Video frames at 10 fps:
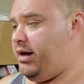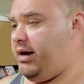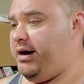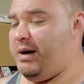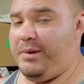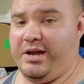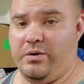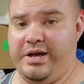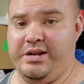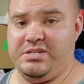Uh, I might
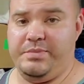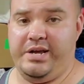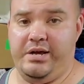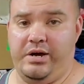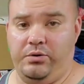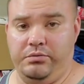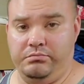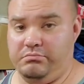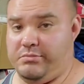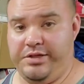go ahead and just make a whole
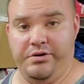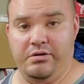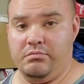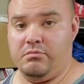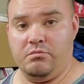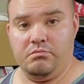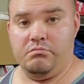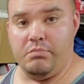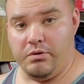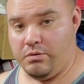another
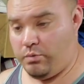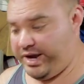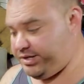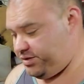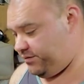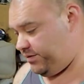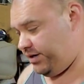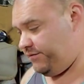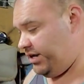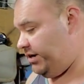range of
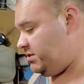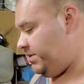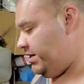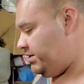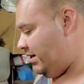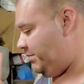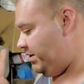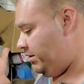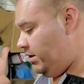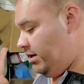uh, videos because I've
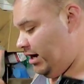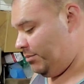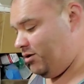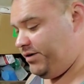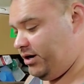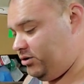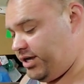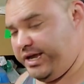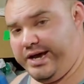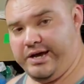been I'm over here
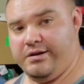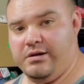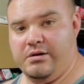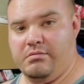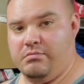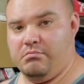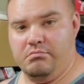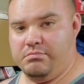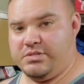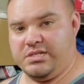looking at
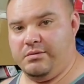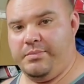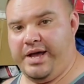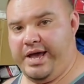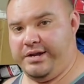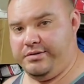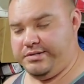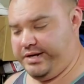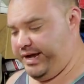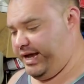some of my
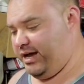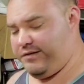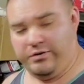handles that I have.